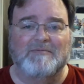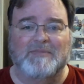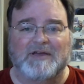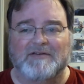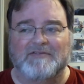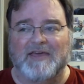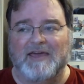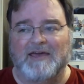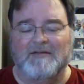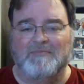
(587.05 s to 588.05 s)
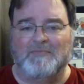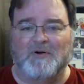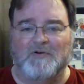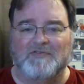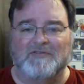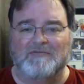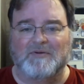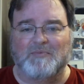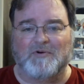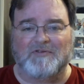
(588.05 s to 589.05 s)
because the head person
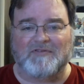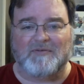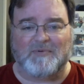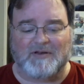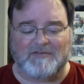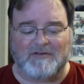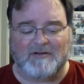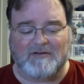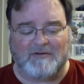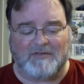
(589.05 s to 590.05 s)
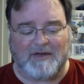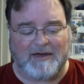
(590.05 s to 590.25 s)
reports to the president and all